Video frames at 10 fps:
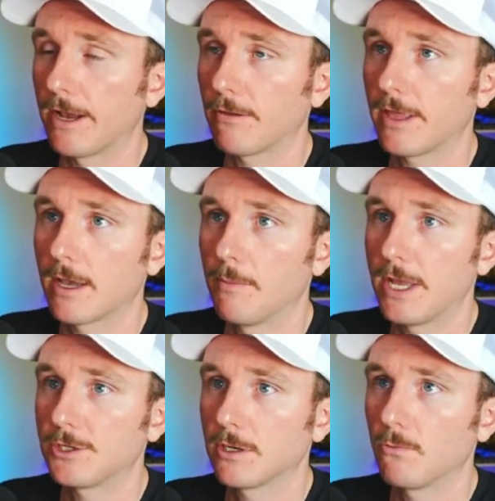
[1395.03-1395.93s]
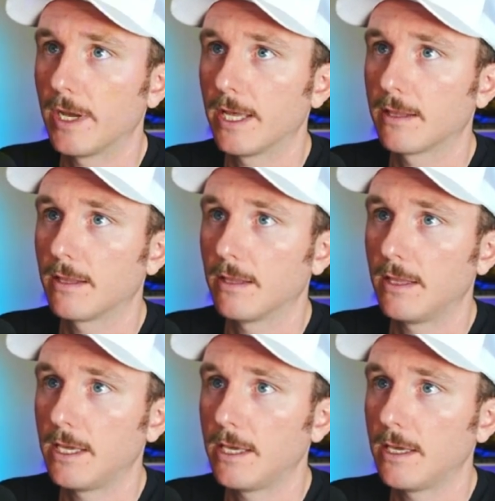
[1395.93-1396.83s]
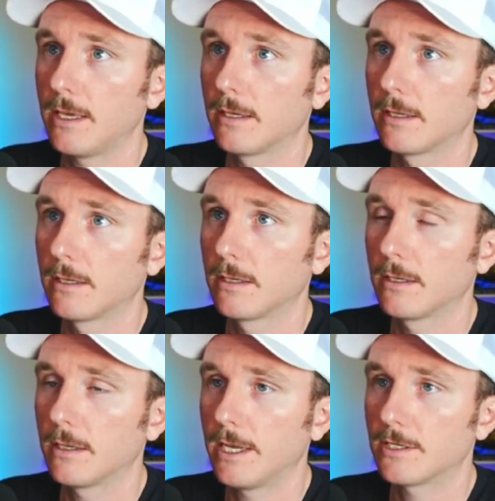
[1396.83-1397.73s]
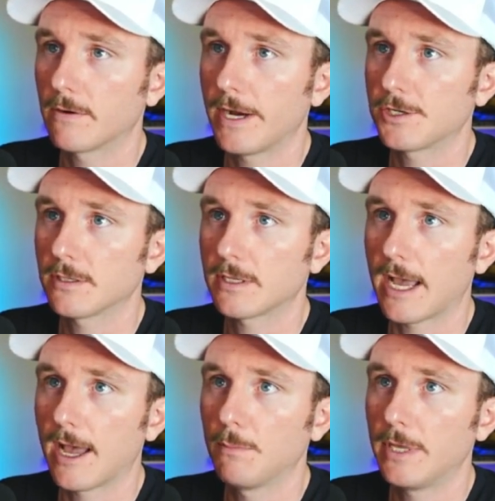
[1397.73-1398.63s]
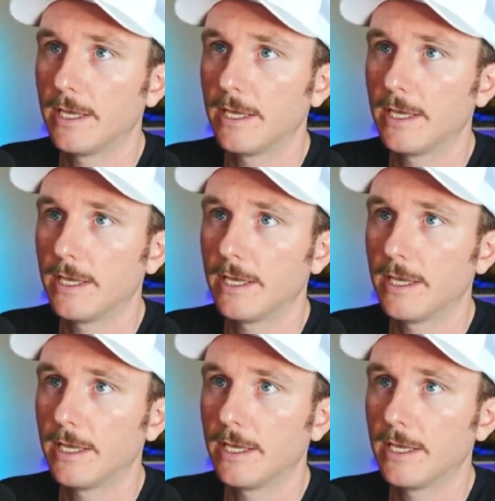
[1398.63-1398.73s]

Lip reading: Final thing I'll mention with the integrations tab